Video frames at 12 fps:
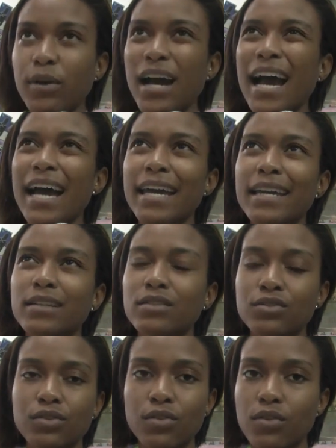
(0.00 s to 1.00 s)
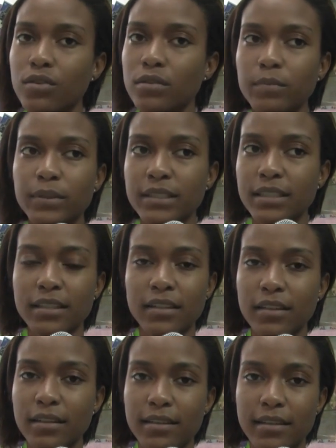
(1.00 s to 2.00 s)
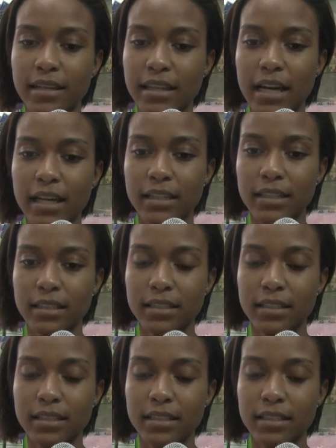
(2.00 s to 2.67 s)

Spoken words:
but I don't particularly think that